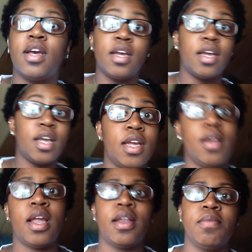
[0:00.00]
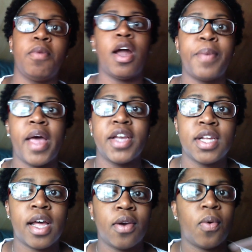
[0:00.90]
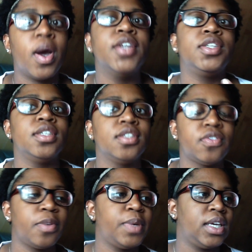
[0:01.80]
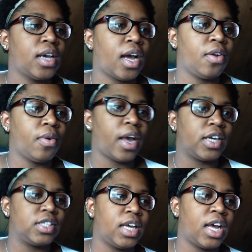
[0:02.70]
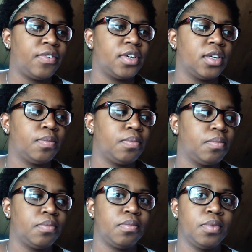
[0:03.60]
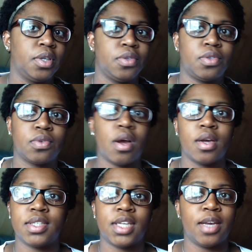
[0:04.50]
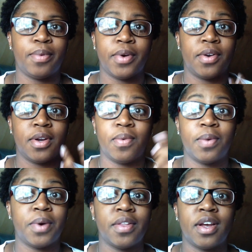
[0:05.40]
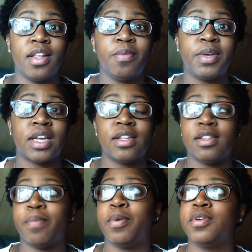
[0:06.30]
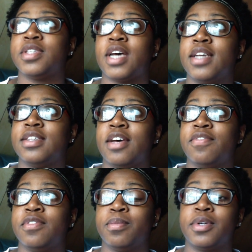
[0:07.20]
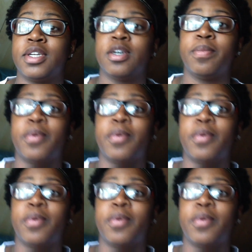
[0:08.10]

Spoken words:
it brought up actually a lot of questions for me. I don't actually have a real strong standpoint on it one way or the other, because I think that both sides have some pretty good